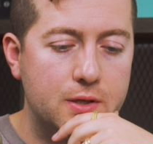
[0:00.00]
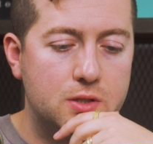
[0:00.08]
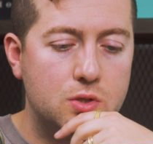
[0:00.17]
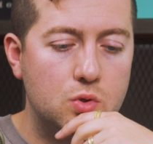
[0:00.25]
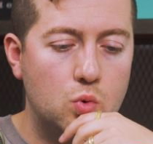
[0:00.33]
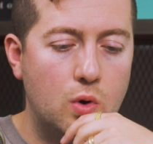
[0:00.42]

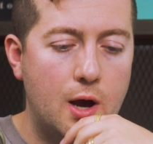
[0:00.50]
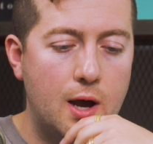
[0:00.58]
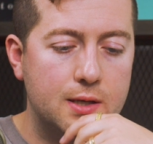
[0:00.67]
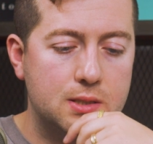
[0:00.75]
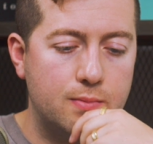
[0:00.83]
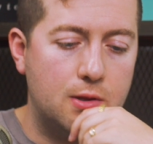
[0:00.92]
to
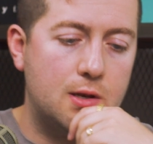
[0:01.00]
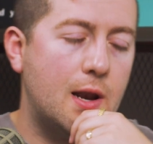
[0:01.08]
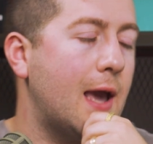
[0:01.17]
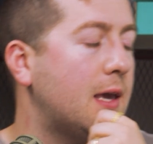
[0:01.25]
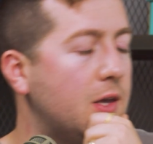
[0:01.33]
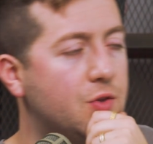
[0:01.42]
some of the
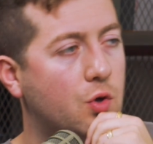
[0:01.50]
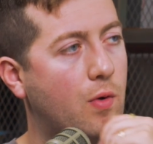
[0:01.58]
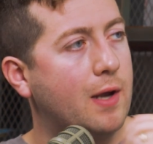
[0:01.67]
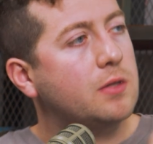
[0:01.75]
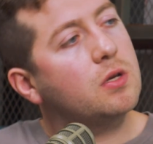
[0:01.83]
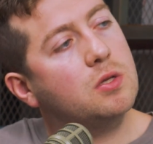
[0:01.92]
Nike
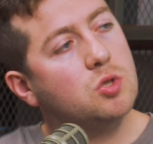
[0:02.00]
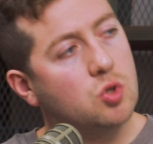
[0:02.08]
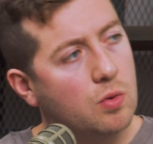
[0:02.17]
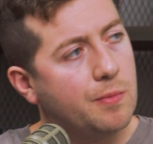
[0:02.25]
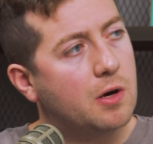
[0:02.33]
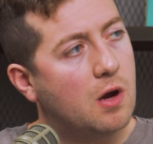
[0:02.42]
direct to
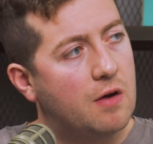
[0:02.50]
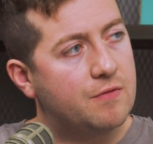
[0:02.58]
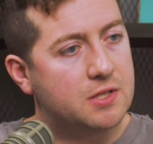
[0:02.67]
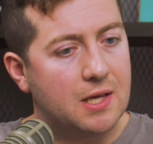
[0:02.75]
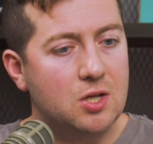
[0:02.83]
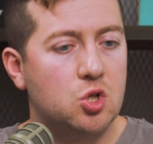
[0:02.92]
consumer
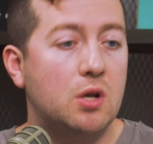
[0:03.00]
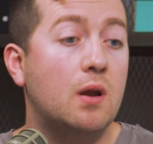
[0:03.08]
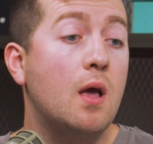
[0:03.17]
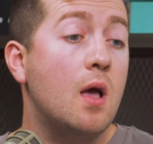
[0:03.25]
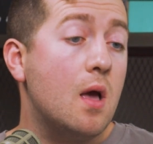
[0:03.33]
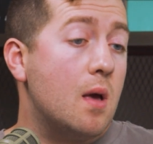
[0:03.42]

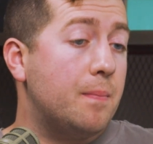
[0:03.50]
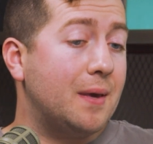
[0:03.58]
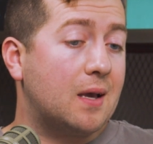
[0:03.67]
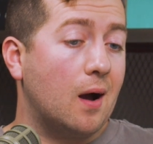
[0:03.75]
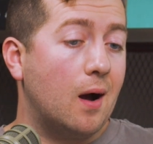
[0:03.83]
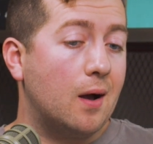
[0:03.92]
conversation
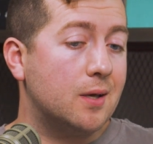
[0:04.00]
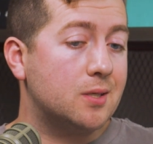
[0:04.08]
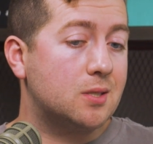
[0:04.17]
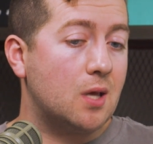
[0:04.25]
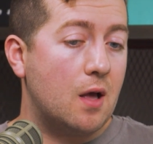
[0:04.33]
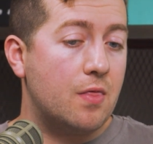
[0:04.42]

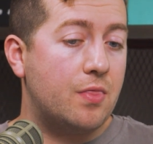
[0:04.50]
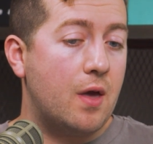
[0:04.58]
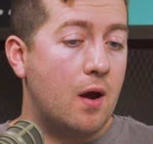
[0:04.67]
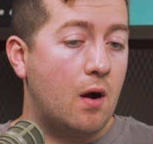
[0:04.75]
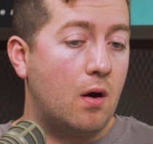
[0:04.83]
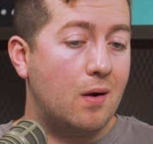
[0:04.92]
because
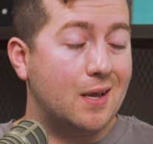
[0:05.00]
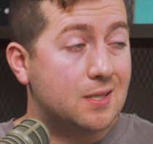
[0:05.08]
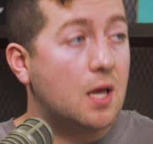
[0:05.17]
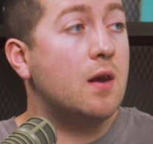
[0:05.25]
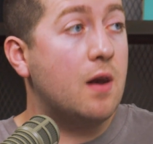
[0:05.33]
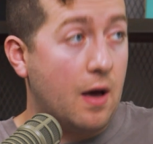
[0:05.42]
there is
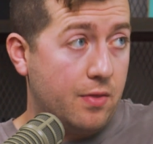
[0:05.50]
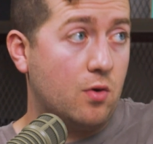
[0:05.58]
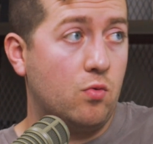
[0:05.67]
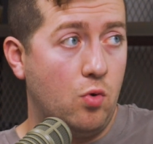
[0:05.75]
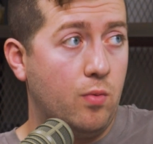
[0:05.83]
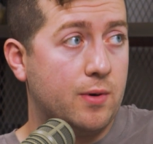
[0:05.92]
another
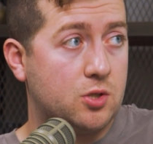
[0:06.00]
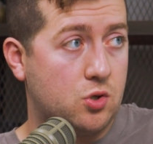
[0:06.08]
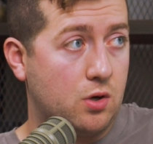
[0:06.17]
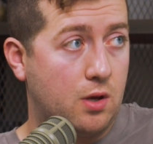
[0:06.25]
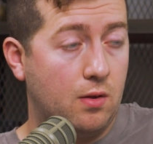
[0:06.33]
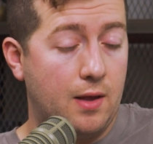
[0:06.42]
rumor
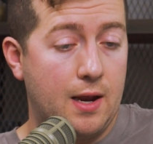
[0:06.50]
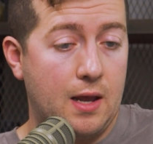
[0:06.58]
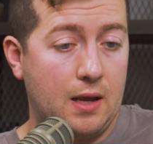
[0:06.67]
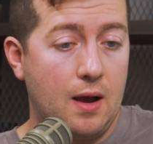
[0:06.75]
circulating